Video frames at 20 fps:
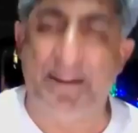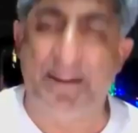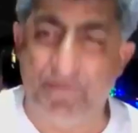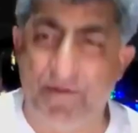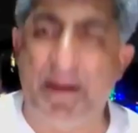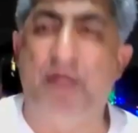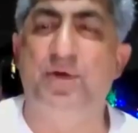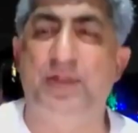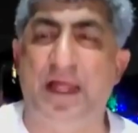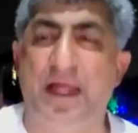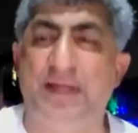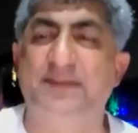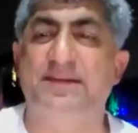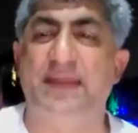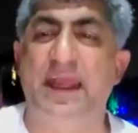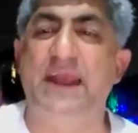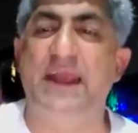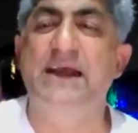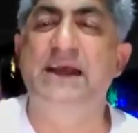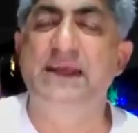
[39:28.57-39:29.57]
what I was
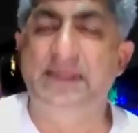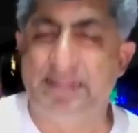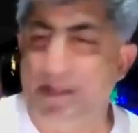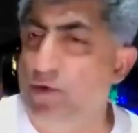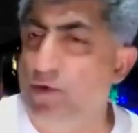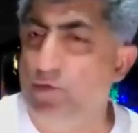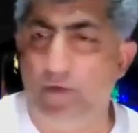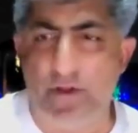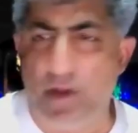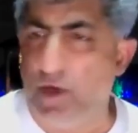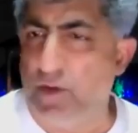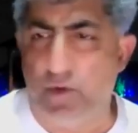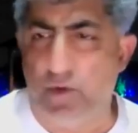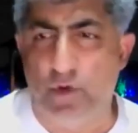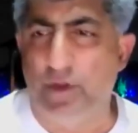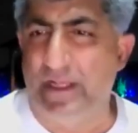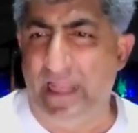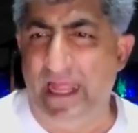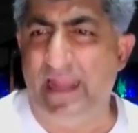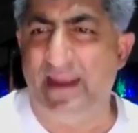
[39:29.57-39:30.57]
asking. Sound was not so
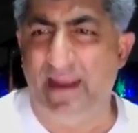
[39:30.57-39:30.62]
clear,